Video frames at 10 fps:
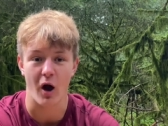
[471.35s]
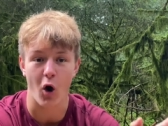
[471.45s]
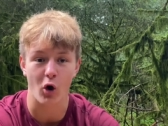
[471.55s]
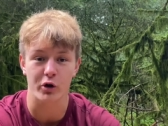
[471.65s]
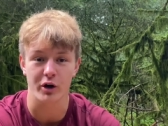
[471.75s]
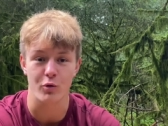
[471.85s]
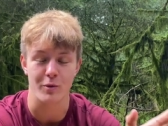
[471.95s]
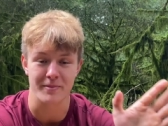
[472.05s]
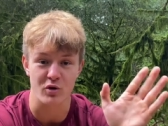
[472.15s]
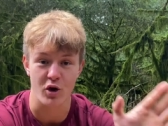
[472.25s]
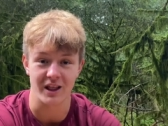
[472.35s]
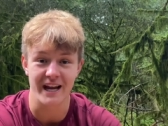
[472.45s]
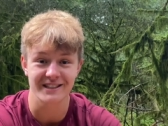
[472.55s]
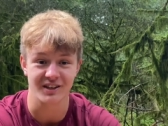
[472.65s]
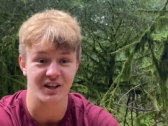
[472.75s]
are going to be
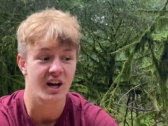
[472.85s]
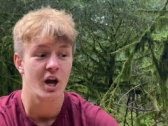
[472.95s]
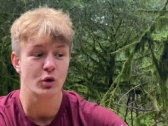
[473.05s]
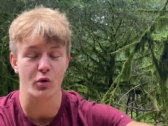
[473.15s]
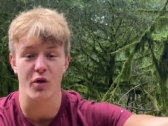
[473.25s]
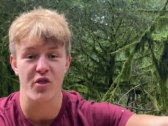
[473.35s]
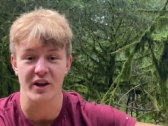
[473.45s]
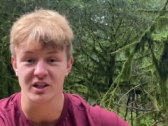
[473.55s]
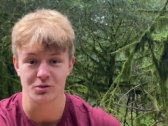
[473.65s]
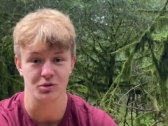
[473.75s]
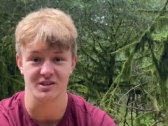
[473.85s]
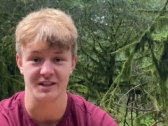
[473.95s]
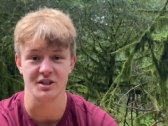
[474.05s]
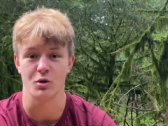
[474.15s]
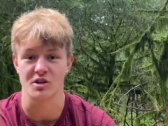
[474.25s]
related to the things you said
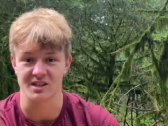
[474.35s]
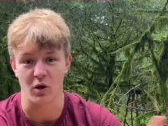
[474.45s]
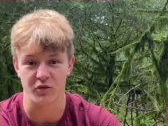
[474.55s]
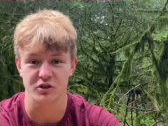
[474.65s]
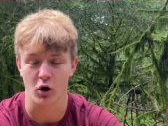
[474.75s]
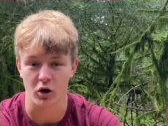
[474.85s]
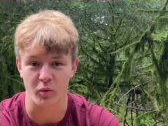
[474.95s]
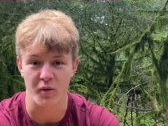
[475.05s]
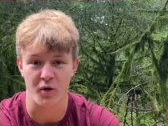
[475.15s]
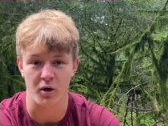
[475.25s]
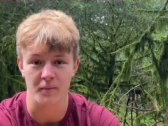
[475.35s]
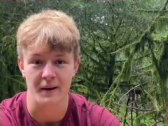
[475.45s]
in your self talk with her.